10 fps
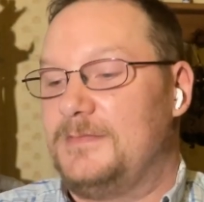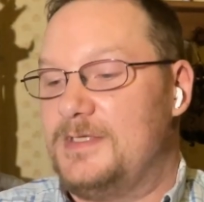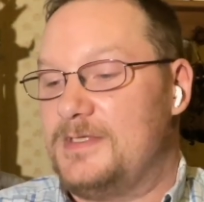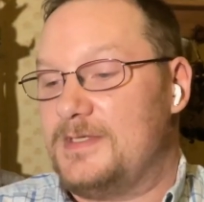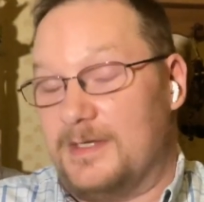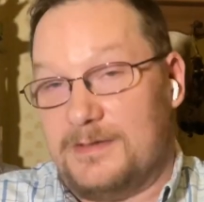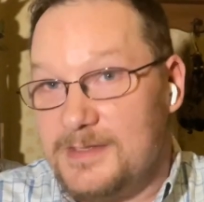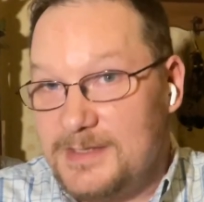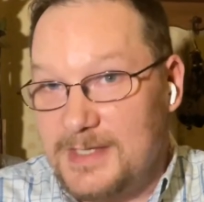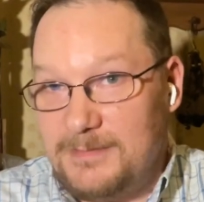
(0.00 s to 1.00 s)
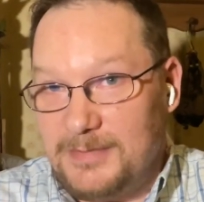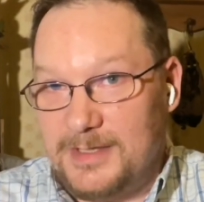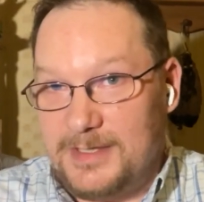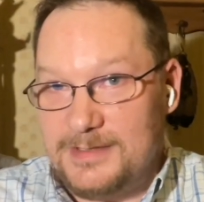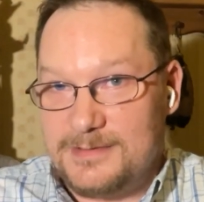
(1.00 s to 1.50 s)
Still the same
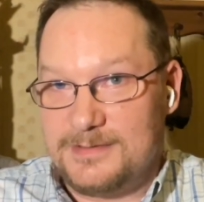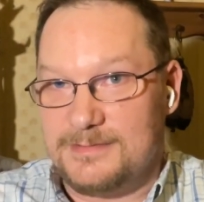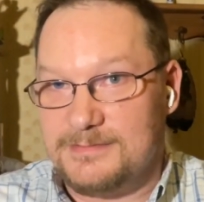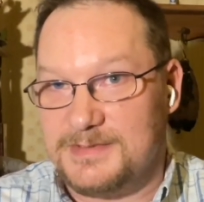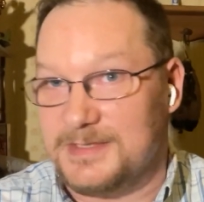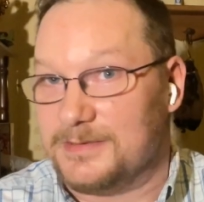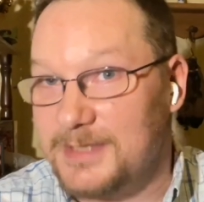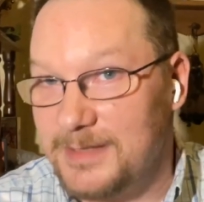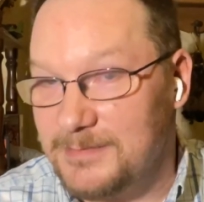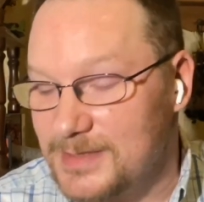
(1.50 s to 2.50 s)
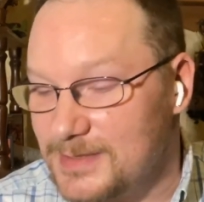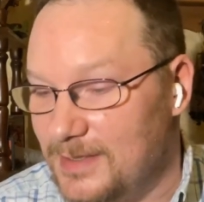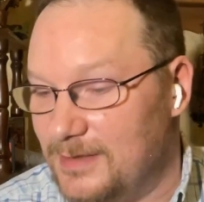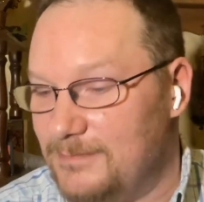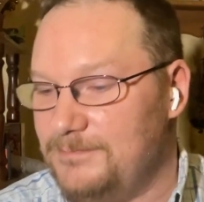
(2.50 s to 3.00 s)
place. Still named the
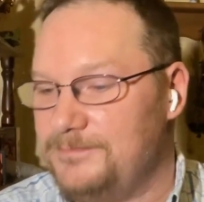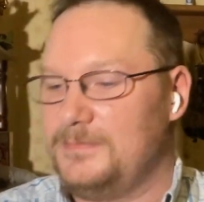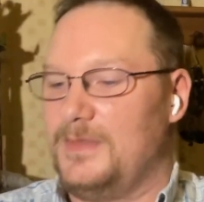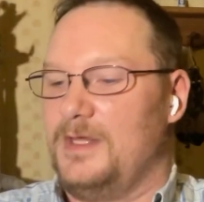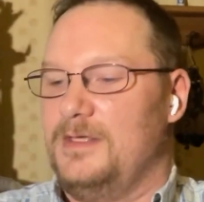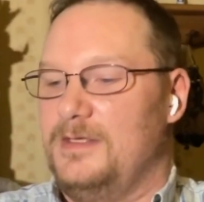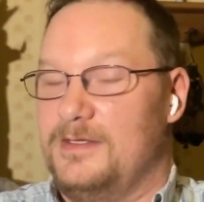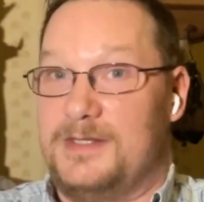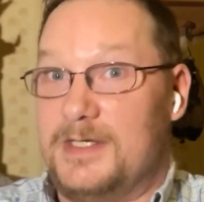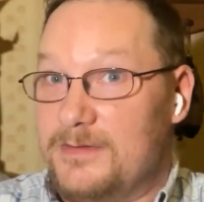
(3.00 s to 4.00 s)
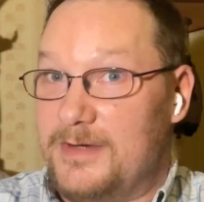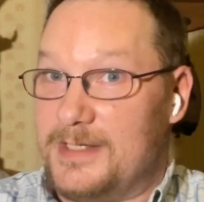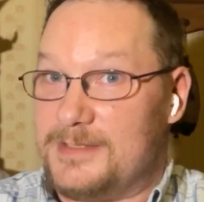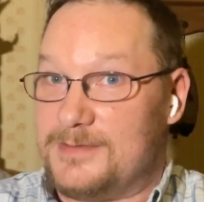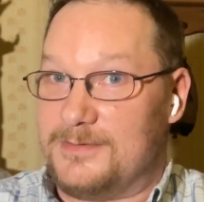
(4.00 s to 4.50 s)
same. Theater
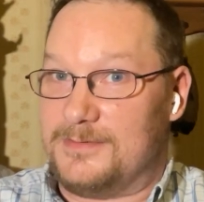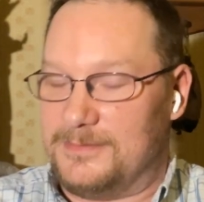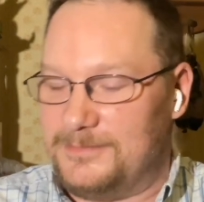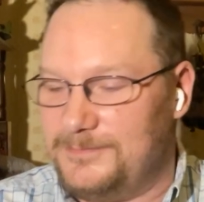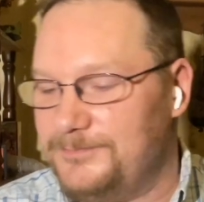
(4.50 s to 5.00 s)
X, girl.